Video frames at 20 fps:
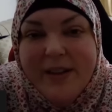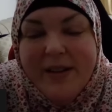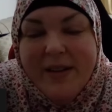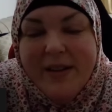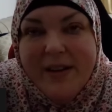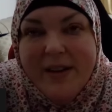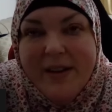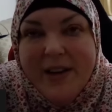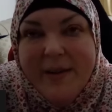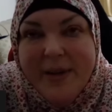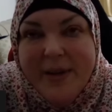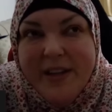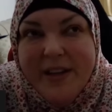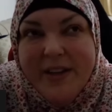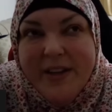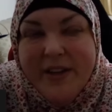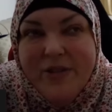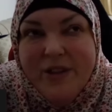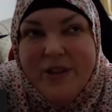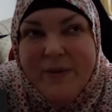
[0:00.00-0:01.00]
And then he'll
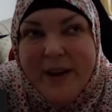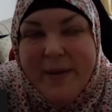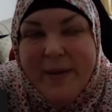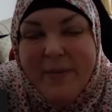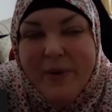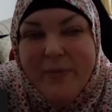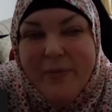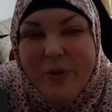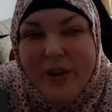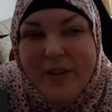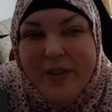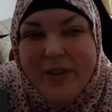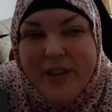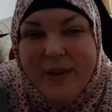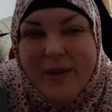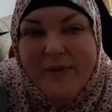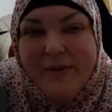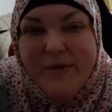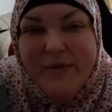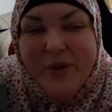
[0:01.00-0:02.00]
usually wake up one more other time
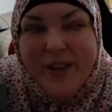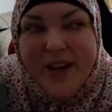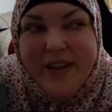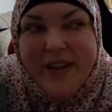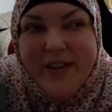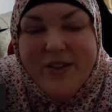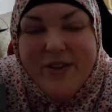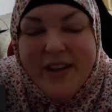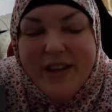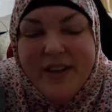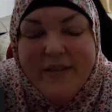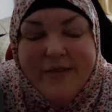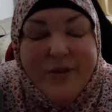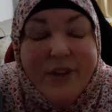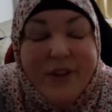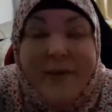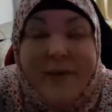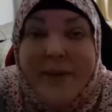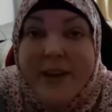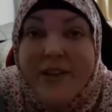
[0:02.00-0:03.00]
before that and like fully
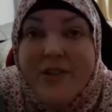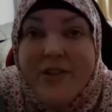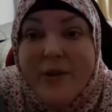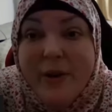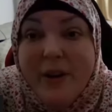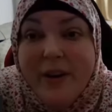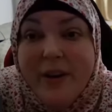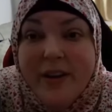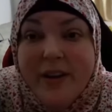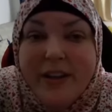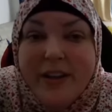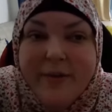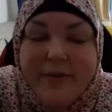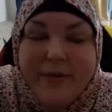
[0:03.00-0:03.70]
awake, drink water, and then